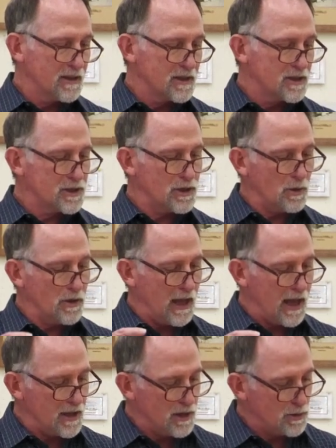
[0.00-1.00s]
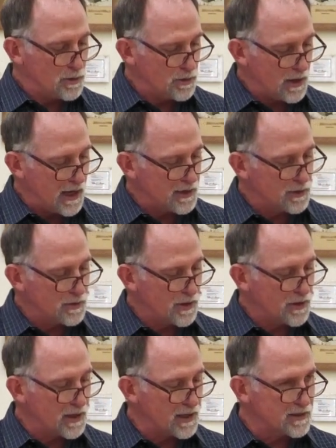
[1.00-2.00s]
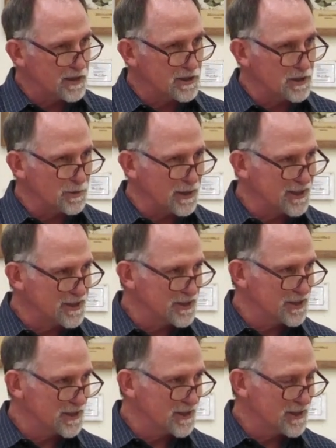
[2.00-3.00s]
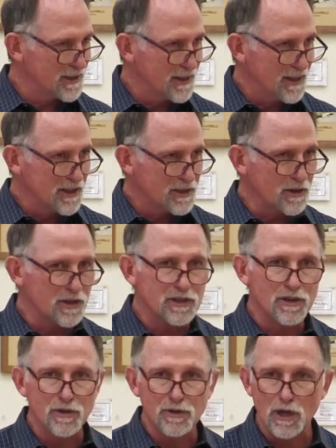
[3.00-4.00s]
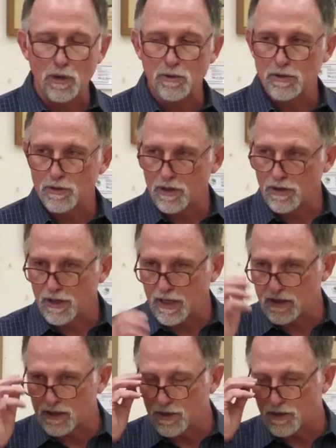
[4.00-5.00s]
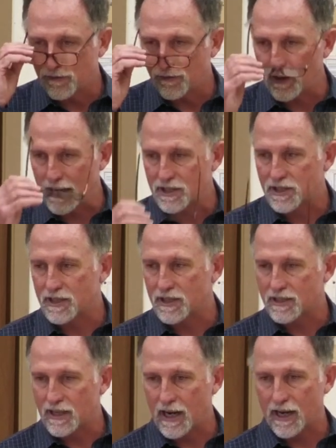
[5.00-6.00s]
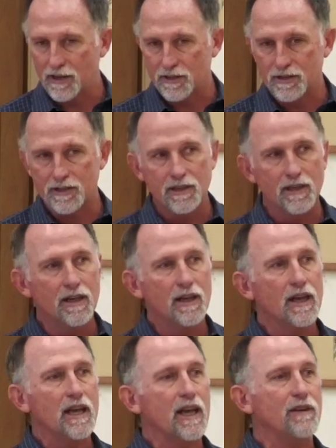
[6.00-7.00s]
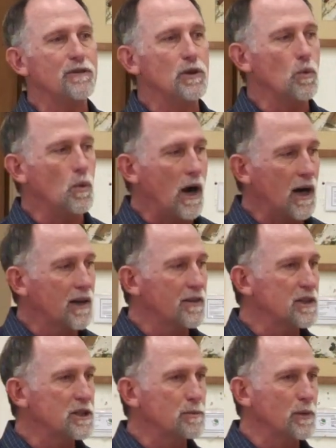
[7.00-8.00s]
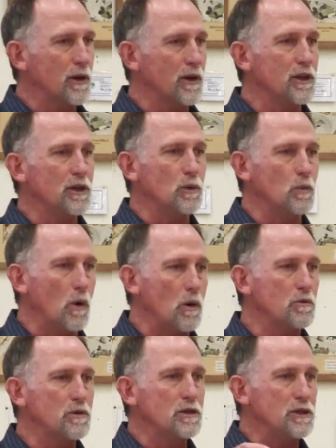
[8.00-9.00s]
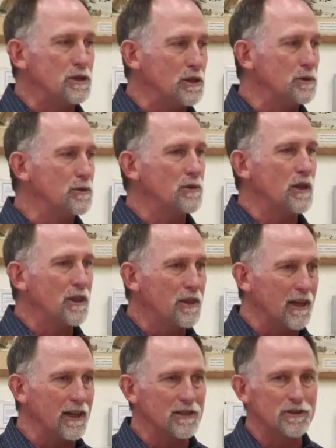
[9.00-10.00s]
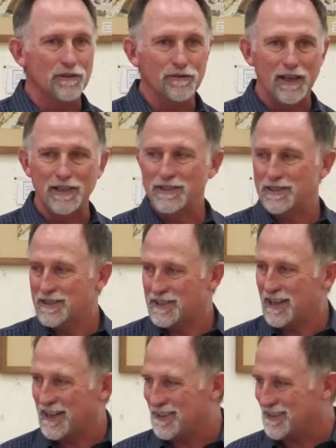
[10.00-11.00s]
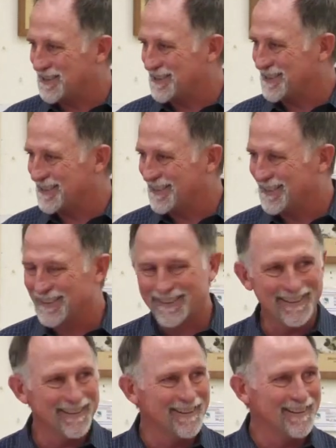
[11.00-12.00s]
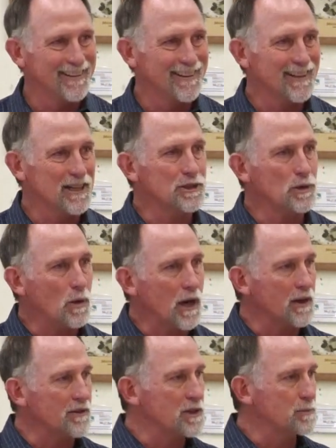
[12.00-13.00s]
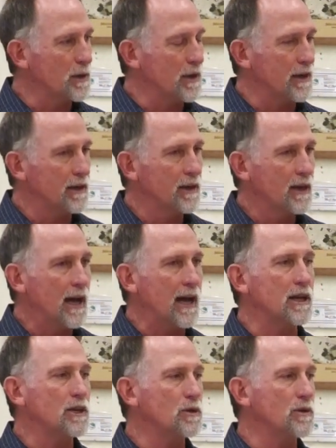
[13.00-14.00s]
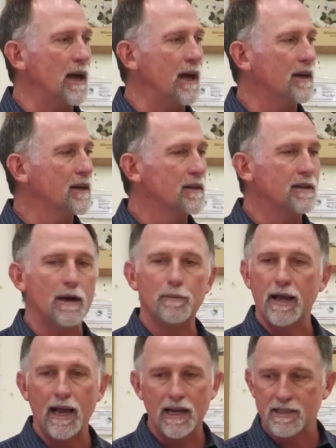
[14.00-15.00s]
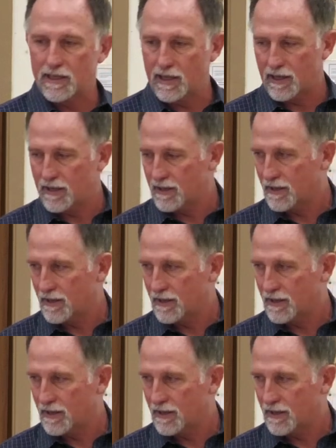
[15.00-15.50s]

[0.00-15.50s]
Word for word: So that you do not do the things that you wish. So that you don't do the things that your flesh desires. If you walk in the Spirit, you won't do the things your flesh desires. Because you walk in the Spirit. How do you do that? Not by accident.